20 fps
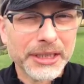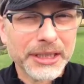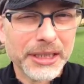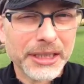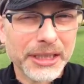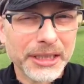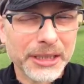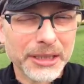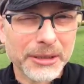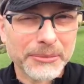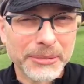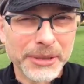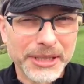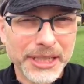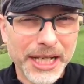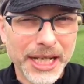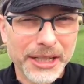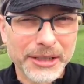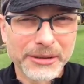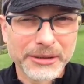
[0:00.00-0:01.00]
but
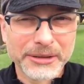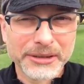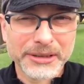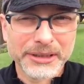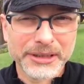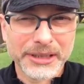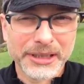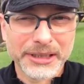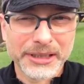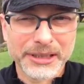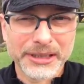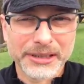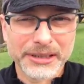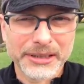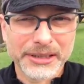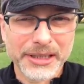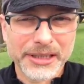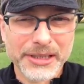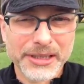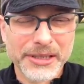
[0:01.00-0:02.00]
now
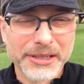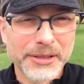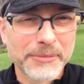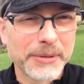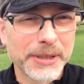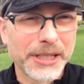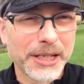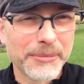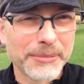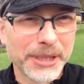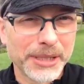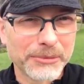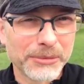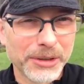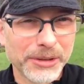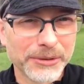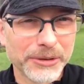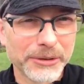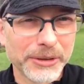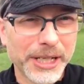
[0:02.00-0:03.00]
it's becoming
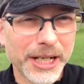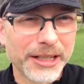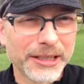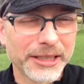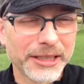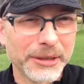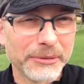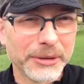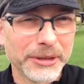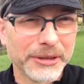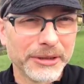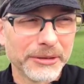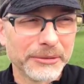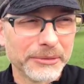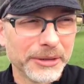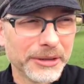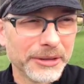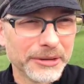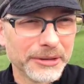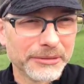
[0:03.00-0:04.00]
more of a reality.
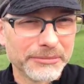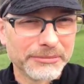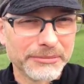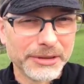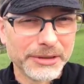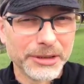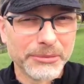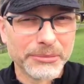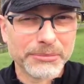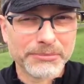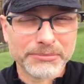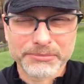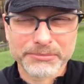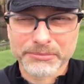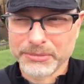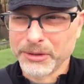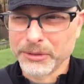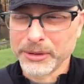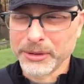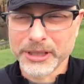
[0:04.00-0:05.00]
We're
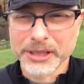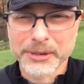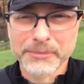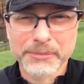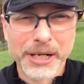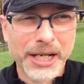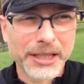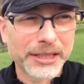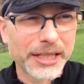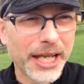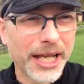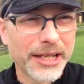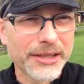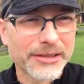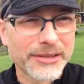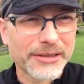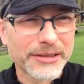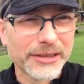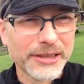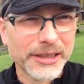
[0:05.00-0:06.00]
doing these
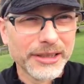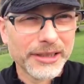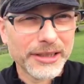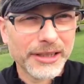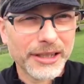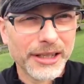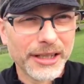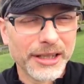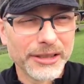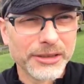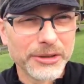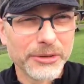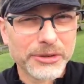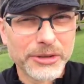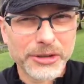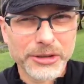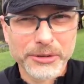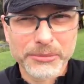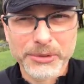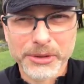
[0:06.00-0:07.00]
podcasts on
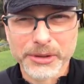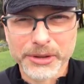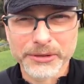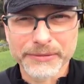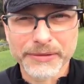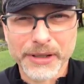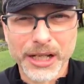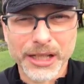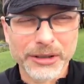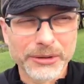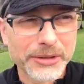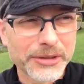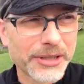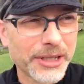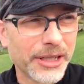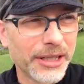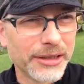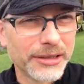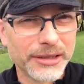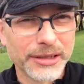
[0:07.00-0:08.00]
YouTube. You can follow us
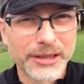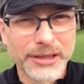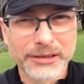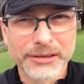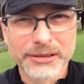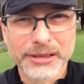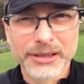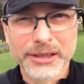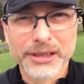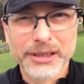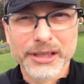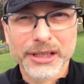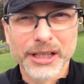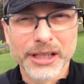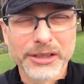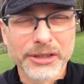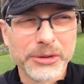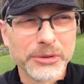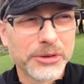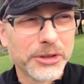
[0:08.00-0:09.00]
on
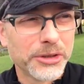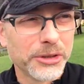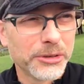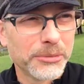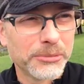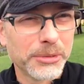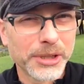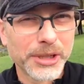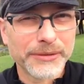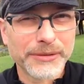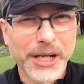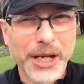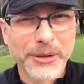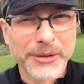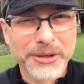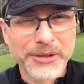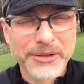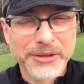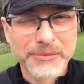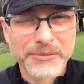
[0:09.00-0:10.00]
YouTube, Book of
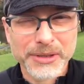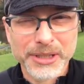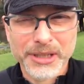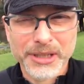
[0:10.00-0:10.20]
Hours.